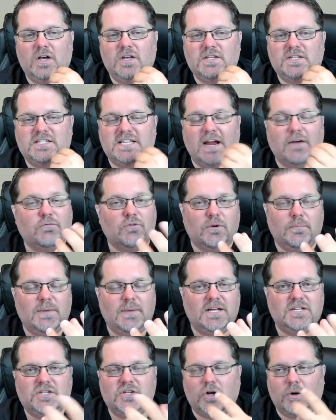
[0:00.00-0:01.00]
several
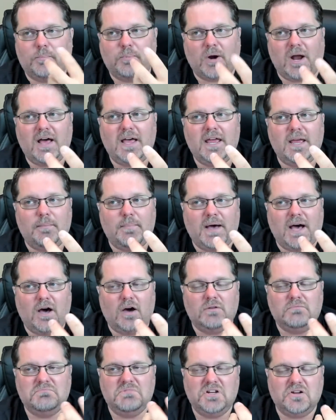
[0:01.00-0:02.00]
months ago, probably
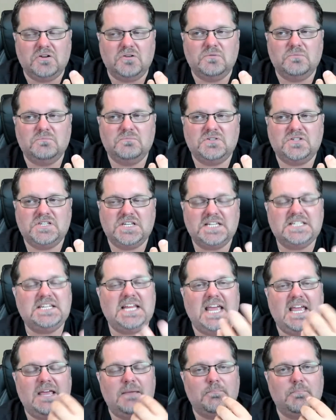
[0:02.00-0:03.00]
about, 6
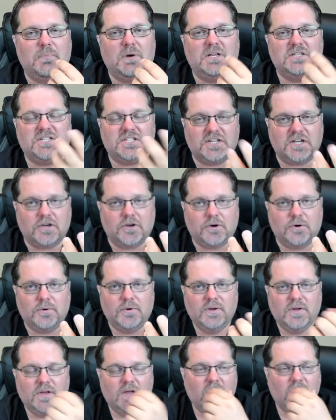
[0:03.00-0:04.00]
to 8 months ago,